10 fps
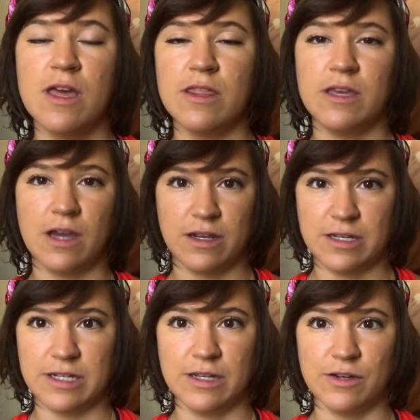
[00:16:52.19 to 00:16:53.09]
the
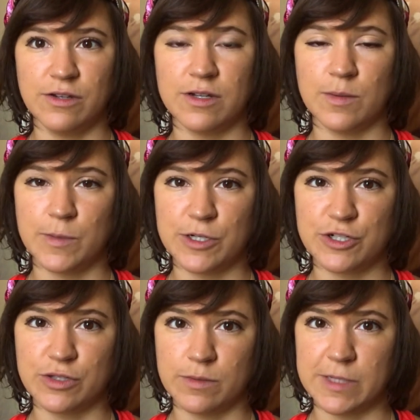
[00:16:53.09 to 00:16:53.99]
unhealed
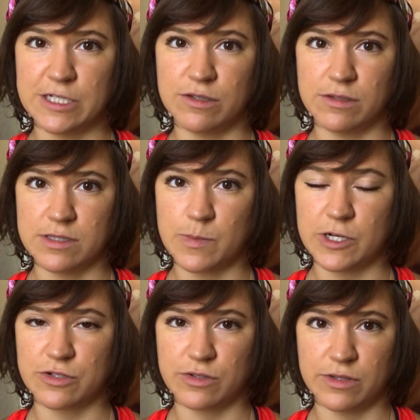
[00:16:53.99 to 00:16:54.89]
emotional, mental, and
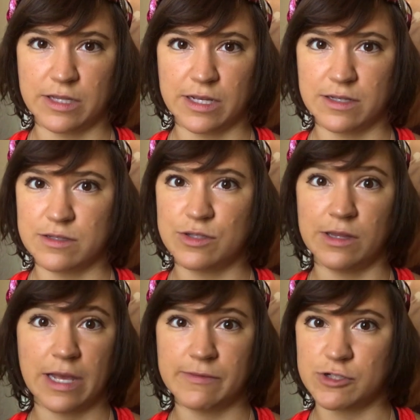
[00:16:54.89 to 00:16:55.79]
spiritual things,
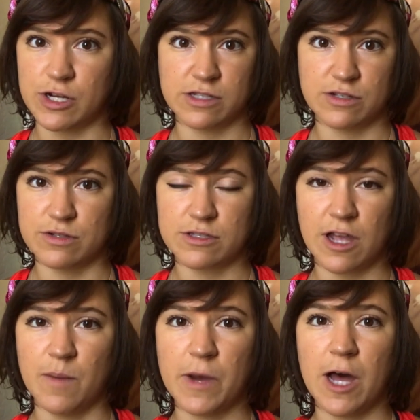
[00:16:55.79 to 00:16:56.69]
life stressors
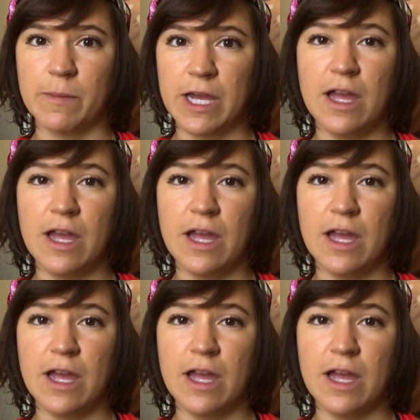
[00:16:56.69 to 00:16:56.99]
come up,